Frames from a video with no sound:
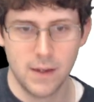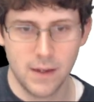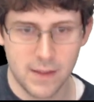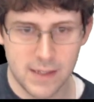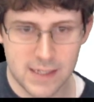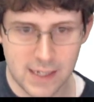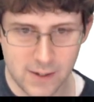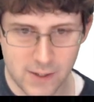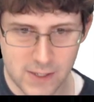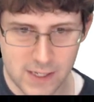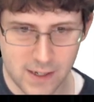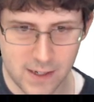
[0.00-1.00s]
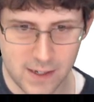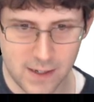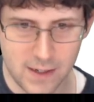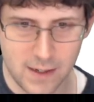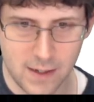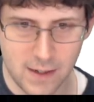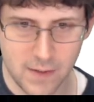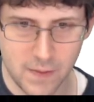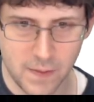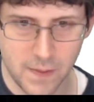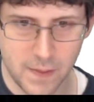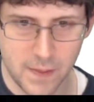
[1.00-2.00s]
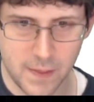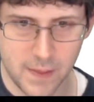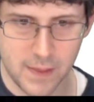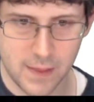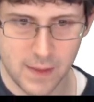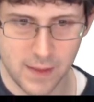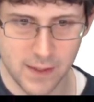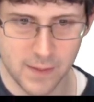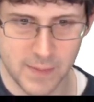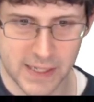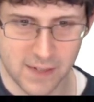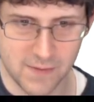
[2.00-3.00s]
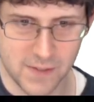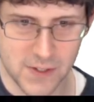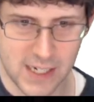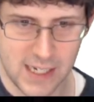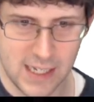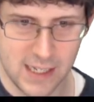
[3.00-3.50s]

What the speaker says: These arrows are a little bit confusing.